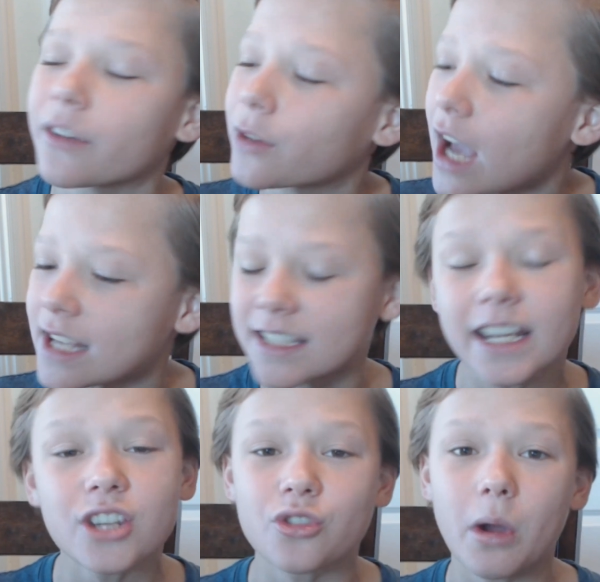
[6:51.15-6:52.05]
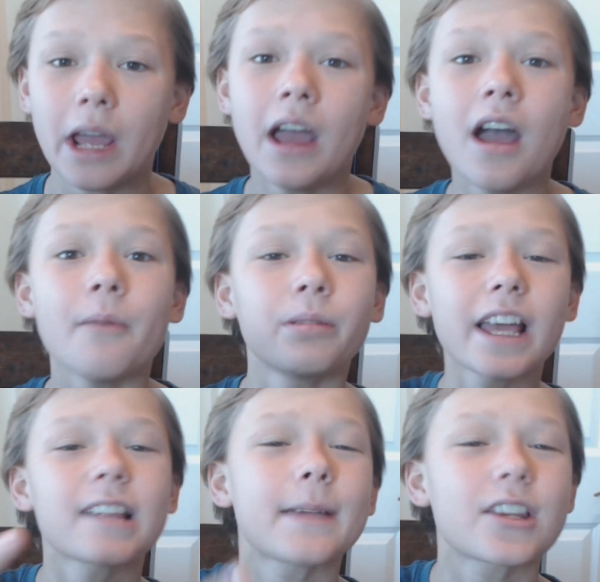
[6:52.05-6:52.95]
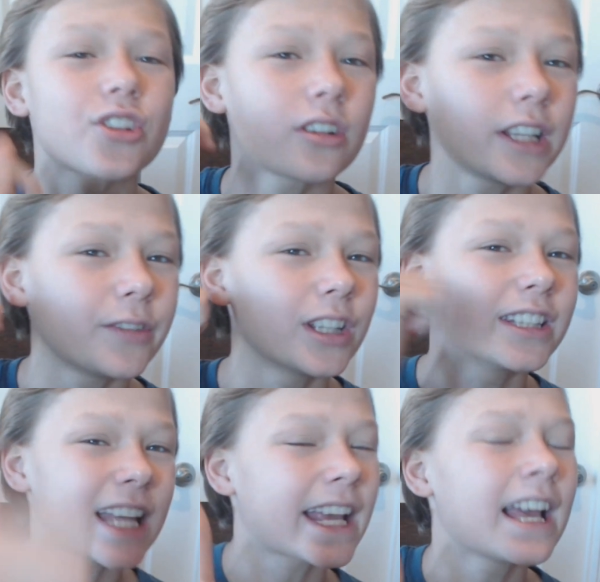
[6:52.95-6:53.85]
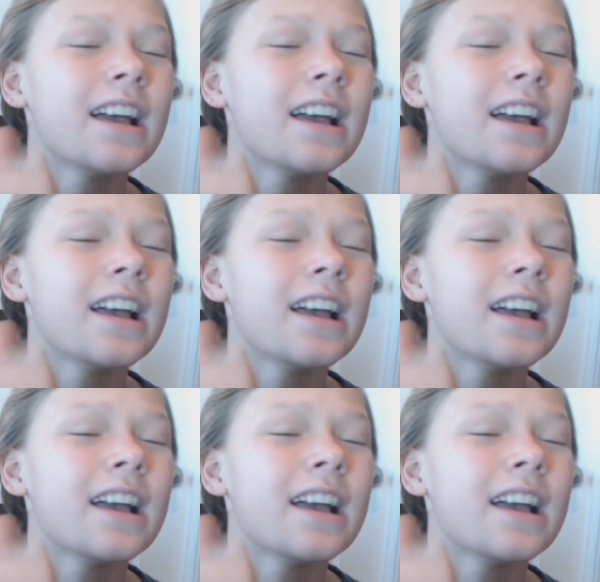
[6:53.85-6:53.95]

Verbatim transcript: If you guys did enjoy, please make sure to leave a like,